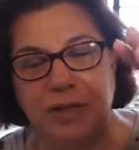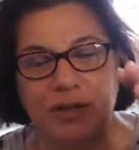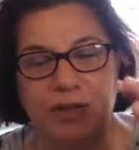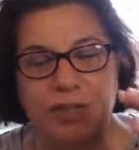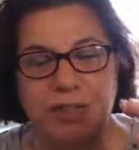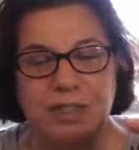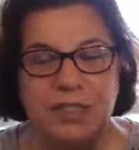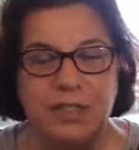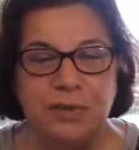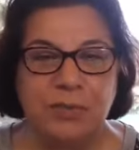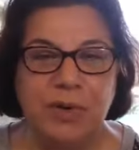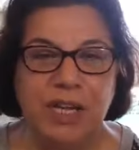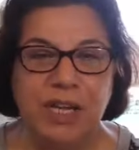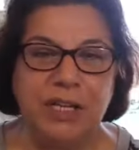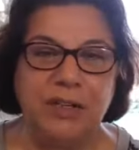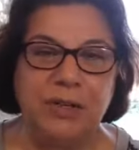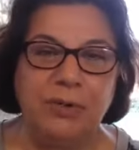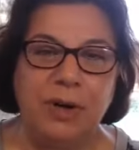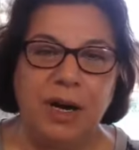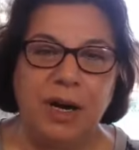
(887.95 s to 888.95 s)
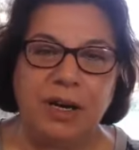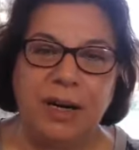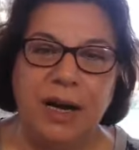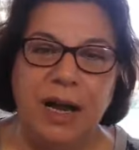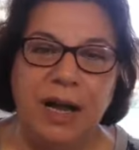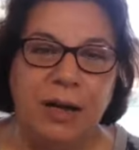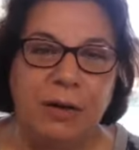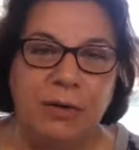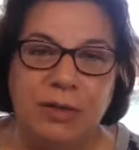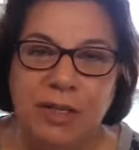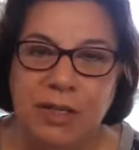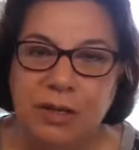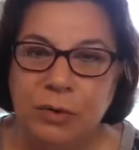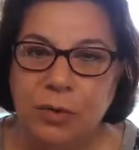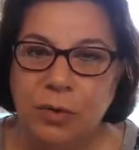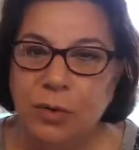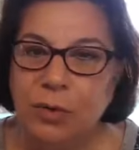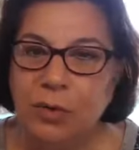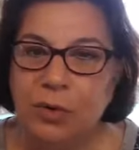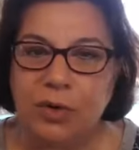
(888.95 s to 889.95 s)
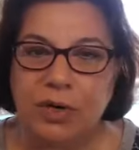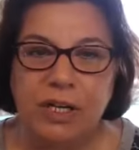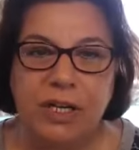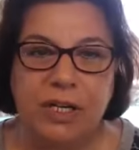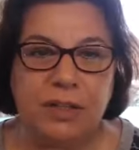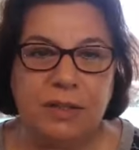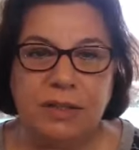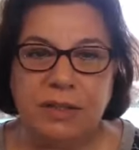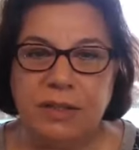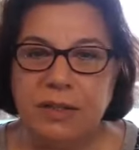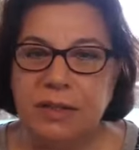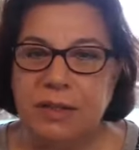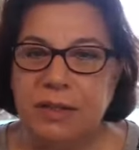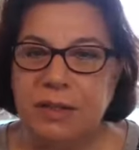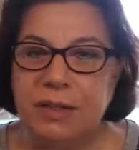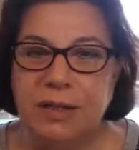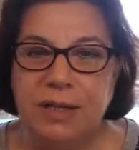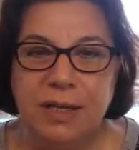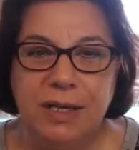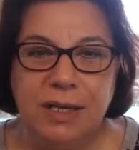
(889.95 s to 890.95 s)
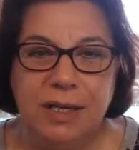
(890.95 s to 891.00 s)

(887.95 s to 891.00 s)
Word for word: it sway you around or, or it uh,